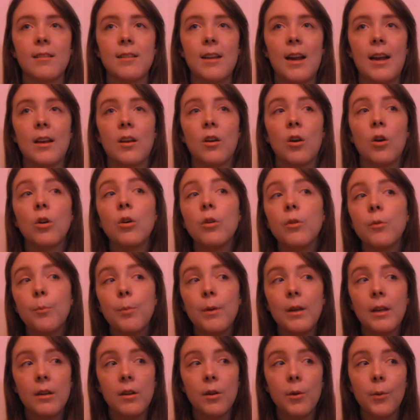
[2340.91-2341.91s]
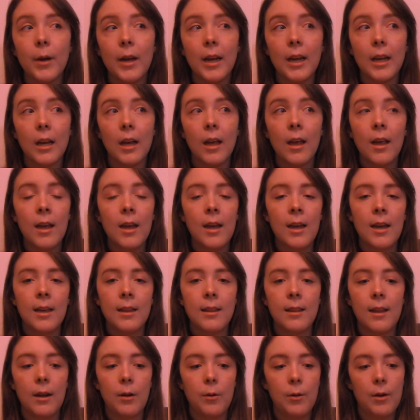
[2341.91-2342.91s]
that I could be doing
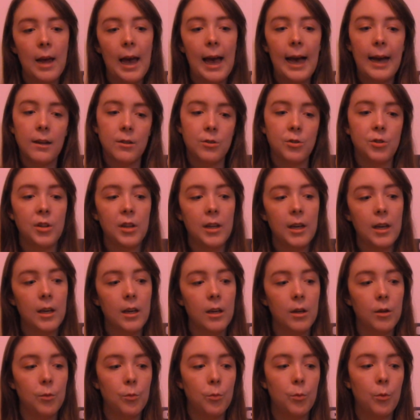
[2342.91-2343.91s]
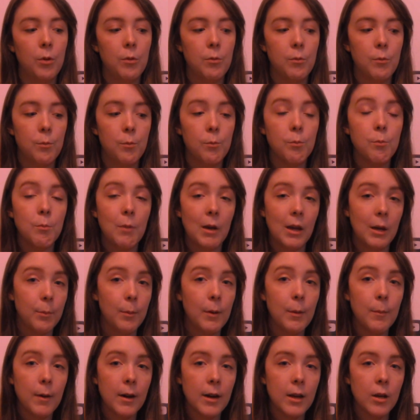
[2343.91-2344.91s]
that actually would make
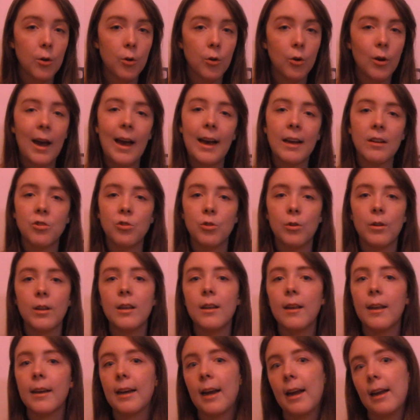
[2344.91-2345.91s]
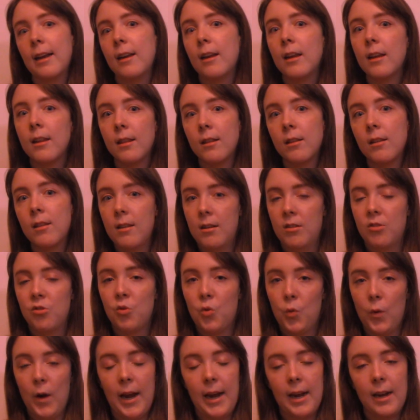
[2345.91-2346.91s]
me money or actually like I need this
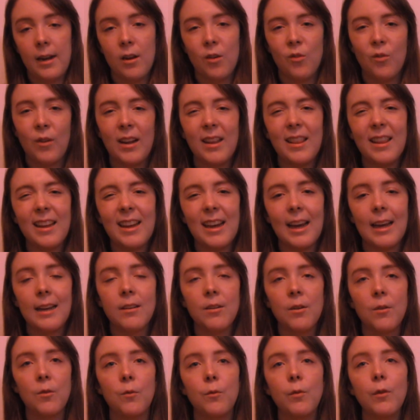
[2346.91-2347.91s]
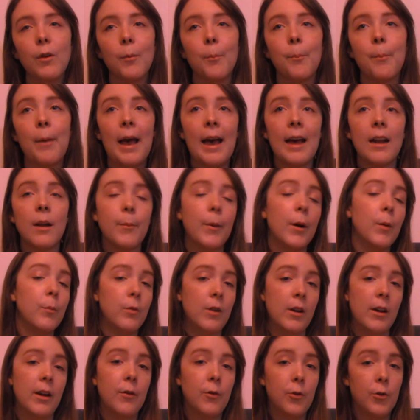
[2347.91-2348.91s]
grade and right like I don't feel bad about
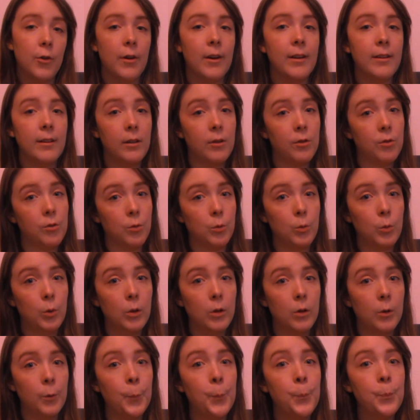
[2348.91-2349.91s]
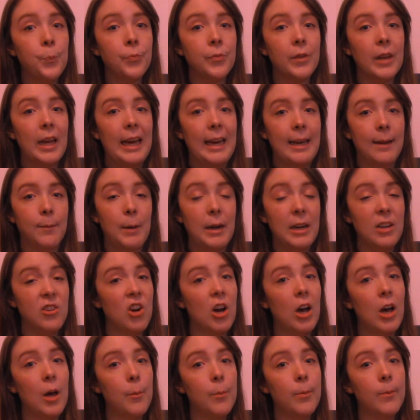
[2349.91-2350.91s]
prioritizing school and my
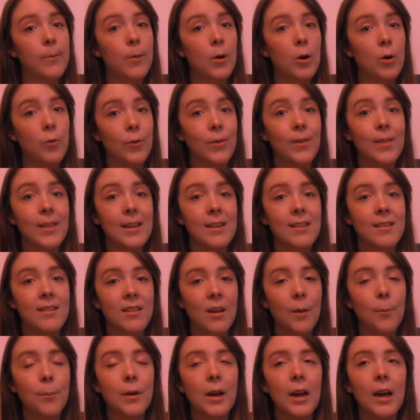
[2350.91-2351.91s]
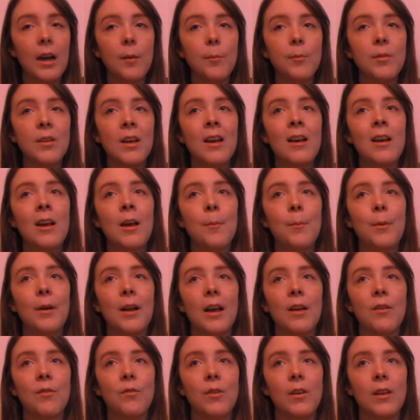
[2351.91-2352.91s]
job over this sometimes, but
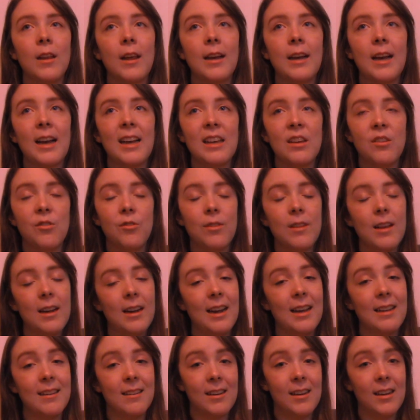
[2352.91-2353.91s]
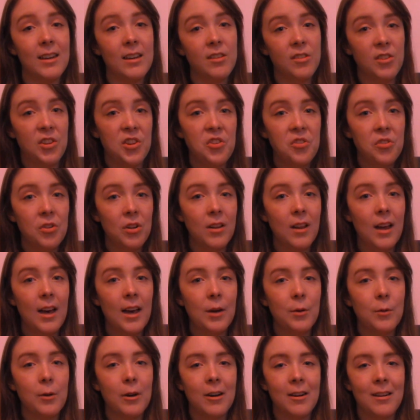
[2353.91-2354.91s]
I feel like I use that as an excuse a
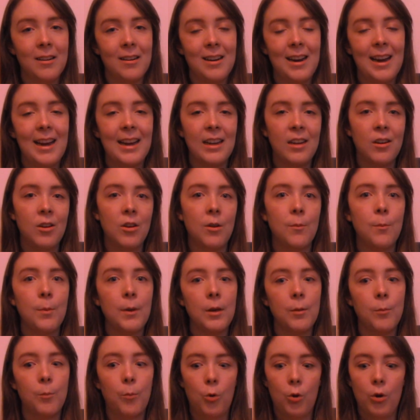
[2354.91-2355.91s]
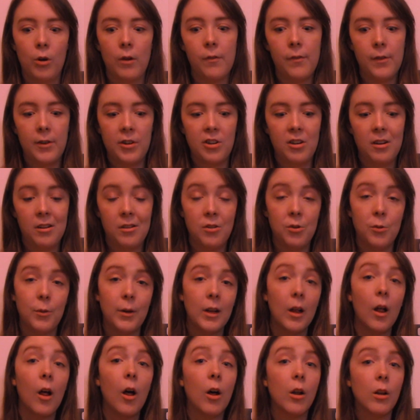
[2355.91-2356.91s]
lot where I could be more efficient in
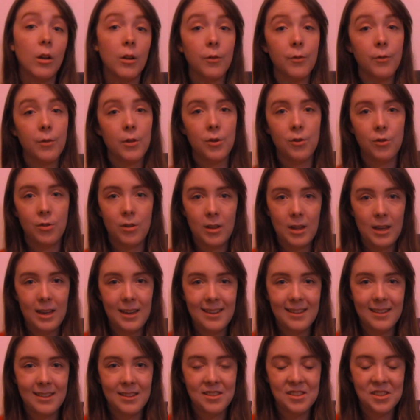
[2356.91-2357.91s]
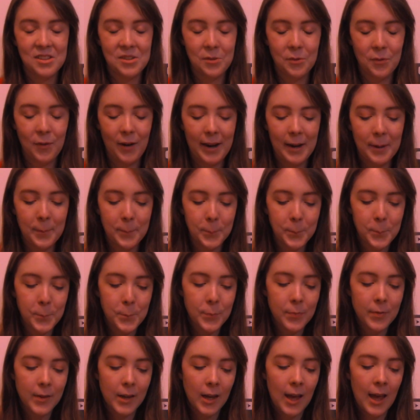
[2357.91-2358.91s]
doing all of those things, right?
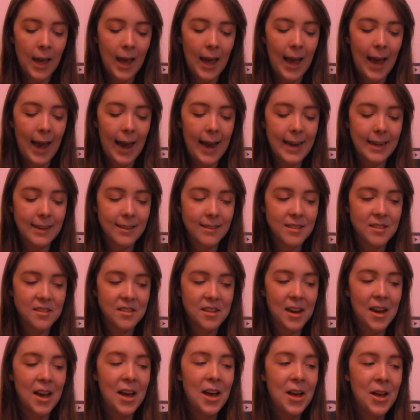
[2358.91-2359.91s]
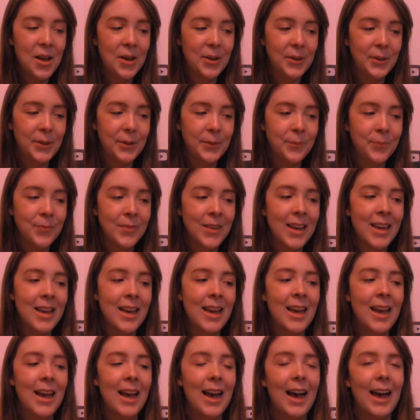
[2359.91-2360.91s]
And so
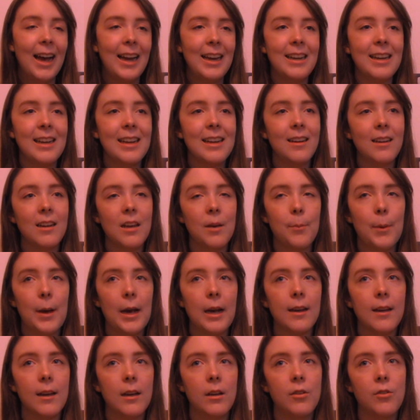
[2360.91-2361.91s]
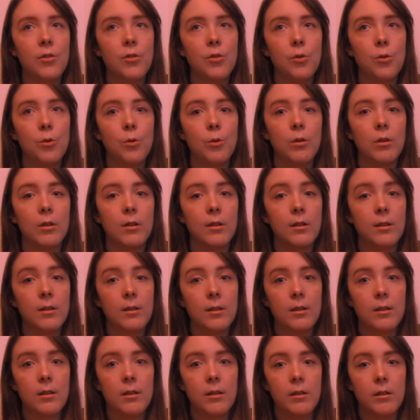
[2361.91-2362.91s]
I need to get back into
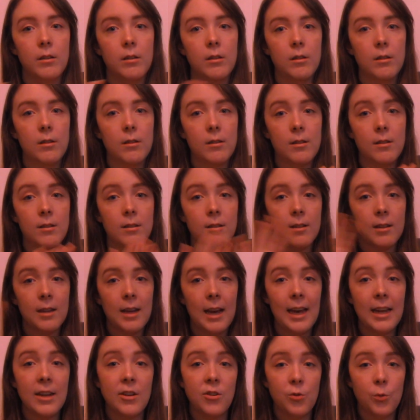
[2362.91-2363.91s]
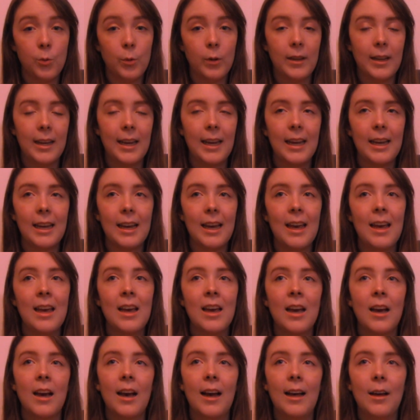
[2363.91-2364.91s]
scheduling,
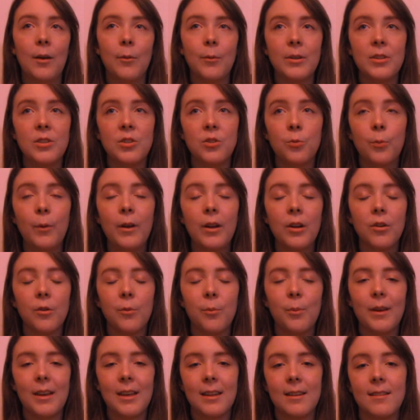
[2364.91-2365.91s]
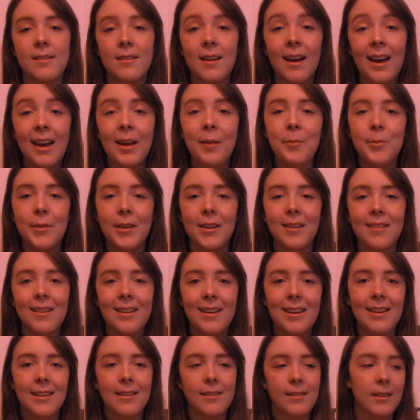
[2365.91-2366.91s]
uh, which is weird because time doesn't
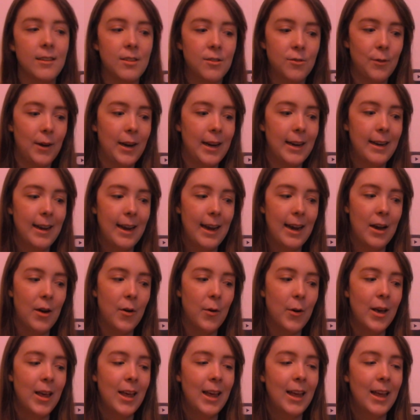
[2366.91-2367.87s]
exist right now.